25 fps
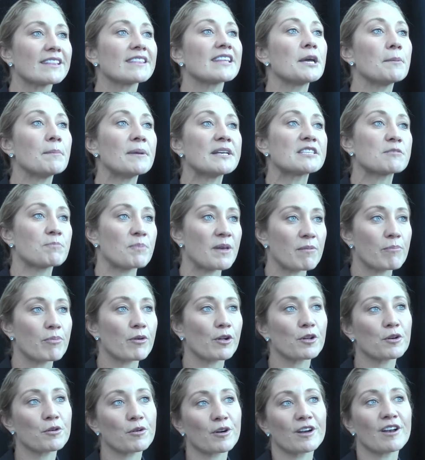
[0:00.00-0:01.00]
limits
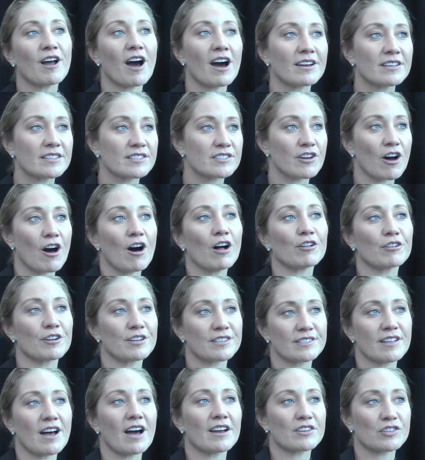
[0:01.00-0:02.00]
people who are not as tall or
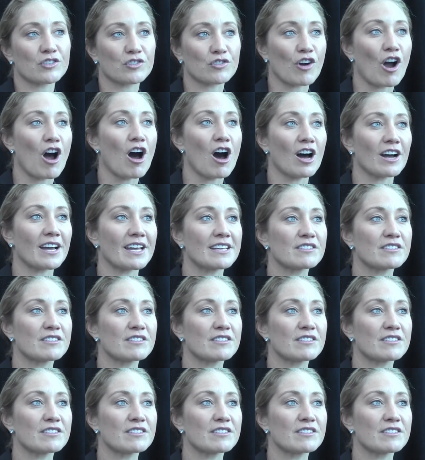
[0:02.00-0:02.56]
not as strong,